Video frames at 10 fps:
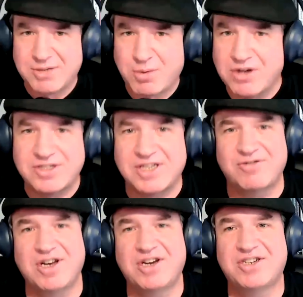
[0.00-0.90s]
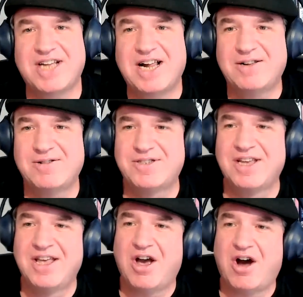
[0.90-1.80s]
process fully
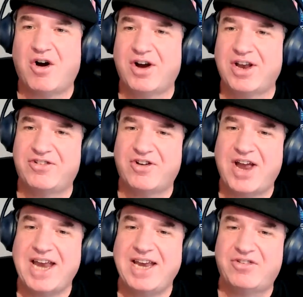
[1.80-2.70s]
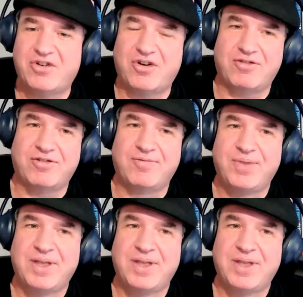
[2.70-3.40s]
yourselves, or is there any sort of